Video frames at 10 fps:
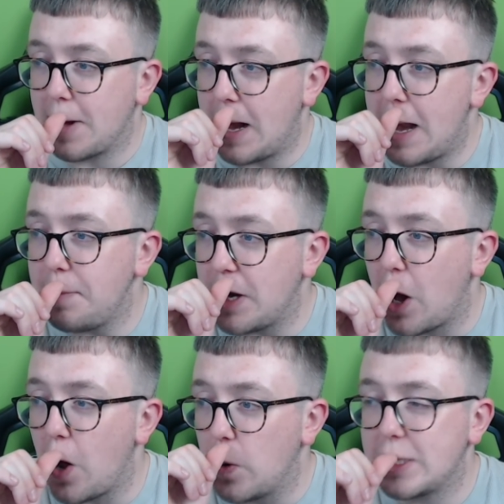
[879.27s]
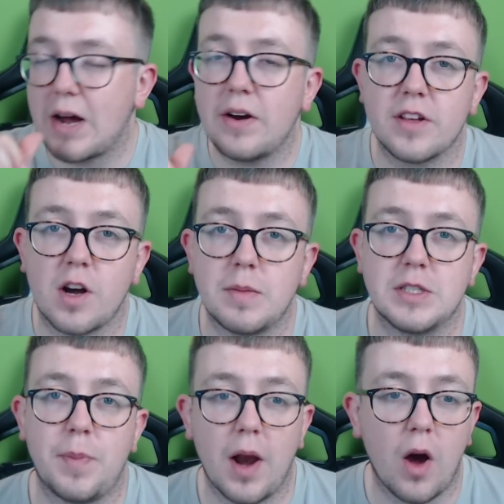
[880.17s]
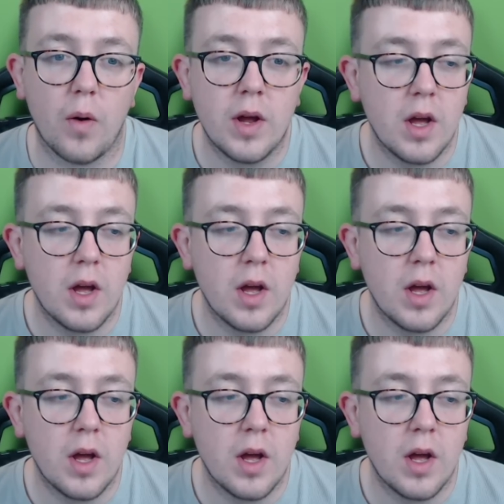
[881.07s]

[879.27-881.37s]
Let me know down in the comments below.